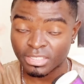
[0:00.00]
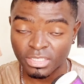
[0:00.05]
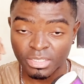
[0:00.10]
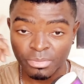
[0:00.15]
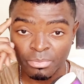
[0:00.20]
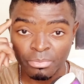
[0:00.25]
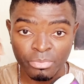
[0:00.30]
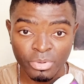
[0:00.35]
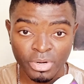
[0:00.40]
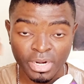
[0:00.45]
The
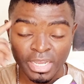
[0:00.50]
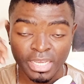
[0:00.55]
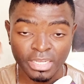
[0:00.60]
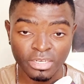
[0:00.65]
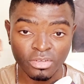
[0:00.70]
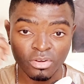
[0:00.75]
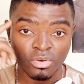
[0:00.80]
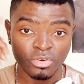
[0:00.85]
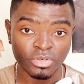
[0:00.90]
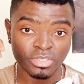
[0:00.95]
brain
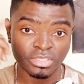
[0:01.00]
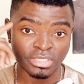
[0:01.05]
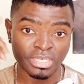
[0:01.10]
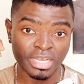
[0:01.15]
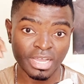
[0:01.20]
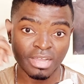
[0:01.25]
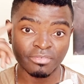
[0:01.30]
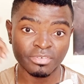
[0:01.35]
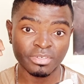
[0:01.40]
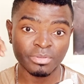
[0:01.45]
always
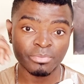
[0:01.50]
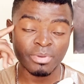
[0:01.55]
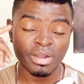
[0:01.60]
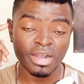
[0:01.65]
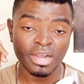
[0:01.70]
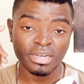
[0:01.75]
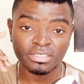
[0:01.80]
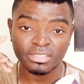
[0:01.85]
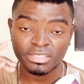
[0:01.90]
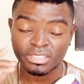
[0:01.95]
having a
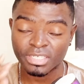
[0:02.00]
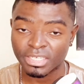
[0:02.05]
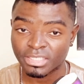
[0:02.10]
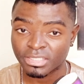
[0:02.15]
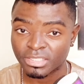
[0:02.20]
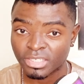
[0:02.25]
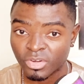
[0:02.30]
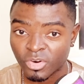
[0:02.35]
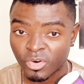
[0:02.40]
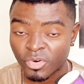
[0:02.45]
mindset,
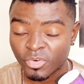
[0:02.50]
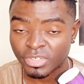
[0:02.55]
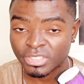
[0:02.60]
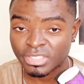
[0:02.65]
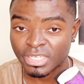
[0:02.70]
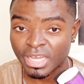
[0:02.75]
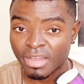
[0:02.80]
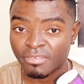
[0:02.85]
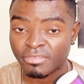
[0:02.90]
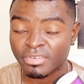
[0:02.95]
the brain
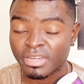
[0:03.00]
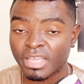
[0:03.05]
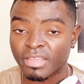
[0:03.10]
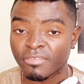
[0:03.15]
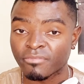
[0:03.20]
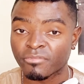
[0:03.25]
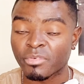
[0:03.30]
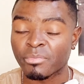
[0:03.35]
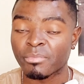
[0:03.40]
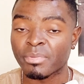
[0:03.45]
having the
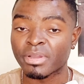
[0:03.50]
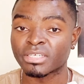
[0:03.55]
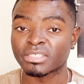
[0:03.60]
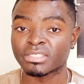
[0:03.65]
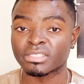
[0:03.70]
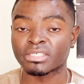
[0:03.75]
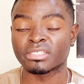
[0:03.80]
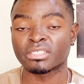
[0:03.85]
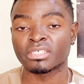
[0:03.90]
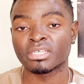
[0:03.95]

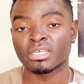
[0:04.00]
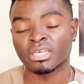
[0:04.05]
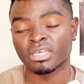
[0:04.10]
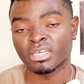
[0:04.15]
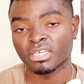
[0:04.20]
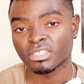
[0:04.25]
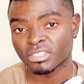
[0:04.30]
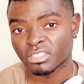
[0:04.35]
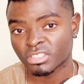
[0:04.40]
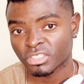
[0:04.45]
information.
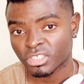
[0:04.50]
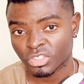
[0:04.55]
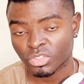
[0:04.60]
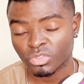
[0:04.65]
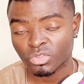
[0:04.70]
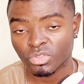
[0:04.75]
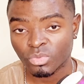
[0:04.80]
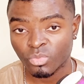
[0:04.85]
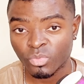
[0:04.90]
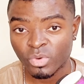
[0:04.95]
It's just
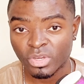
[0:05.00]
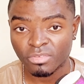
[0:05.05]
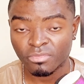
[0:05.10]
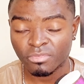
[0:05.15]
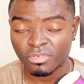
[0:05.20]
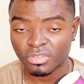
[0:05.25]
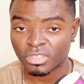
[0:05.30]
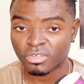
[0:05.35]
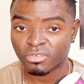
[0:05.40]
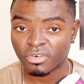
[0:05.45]
only wait for
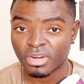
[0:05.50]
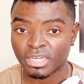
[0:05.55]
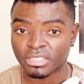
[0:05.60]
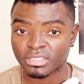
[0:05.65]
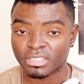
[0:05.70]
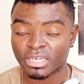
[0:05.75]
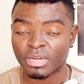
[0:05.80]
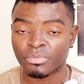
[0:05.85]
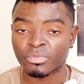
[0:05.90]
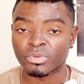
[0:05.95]
the right
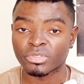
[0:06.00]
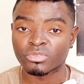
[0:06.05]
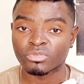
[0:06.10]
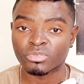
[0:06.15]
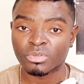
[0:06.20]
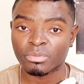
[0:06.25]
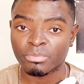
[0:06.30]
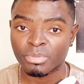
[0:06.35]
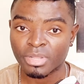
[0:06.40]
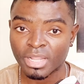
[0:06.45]
time when to
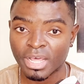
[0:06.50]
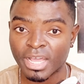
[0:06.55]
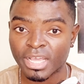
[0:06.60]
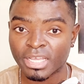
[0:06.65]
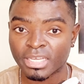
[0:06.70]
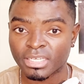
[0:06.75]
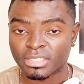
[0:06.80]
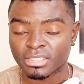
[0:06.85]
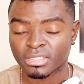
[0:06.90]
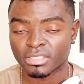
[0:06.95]
apply
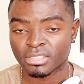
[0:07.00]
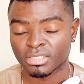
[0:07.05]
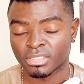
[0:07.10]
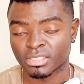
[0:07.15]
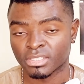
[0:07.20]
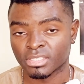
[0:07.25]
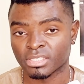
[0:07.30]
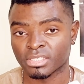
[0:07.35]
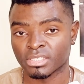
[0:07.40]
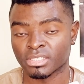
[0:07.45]

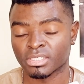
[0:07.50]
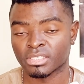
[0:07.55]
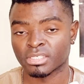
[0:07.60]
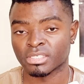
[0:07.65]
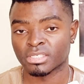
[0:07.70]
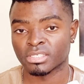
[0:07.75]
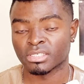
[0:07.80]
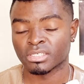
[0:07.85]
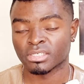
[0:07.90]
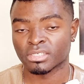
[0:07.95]

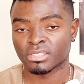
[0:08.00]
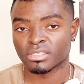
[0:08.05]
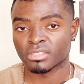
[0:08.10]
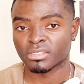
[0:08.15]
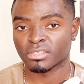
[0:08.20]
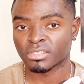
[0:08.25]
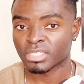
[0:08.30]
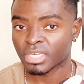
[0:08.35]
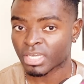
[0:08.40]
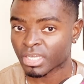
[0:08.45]

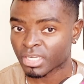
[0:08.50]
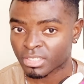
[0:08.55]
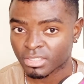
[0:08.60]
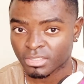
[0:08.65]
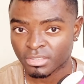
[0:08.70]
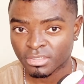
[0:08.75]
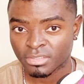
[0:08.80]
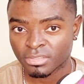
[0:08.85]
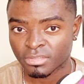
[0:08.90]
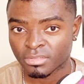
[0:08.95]
it. Okay?
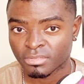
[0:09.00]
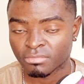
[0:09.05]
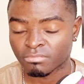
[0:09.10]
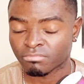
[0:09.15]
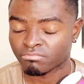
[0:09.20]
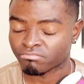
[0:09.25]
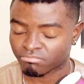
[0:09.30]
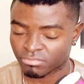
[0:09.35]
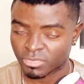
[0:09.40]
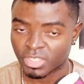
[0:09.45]

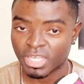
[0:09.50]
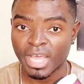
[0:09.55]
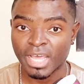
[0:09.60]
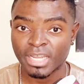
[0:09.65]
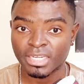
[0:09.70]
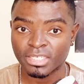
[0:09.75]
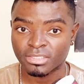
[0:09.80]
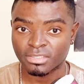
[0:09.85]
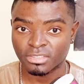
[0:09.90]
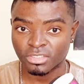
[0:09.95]
Got
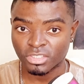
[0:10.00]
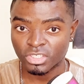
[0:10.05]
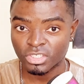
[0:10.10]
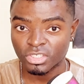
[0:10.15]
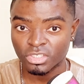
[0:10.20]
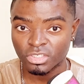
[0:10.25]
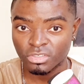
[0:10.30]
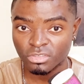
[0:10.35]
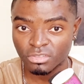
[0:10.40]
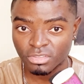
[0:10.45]
it. See
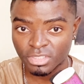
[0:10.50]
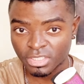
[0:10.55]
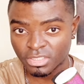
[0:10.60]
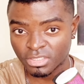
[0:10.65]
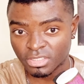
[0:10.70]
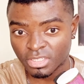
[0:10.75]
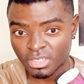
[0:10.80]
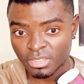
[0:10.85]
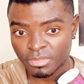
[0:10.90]
you next time.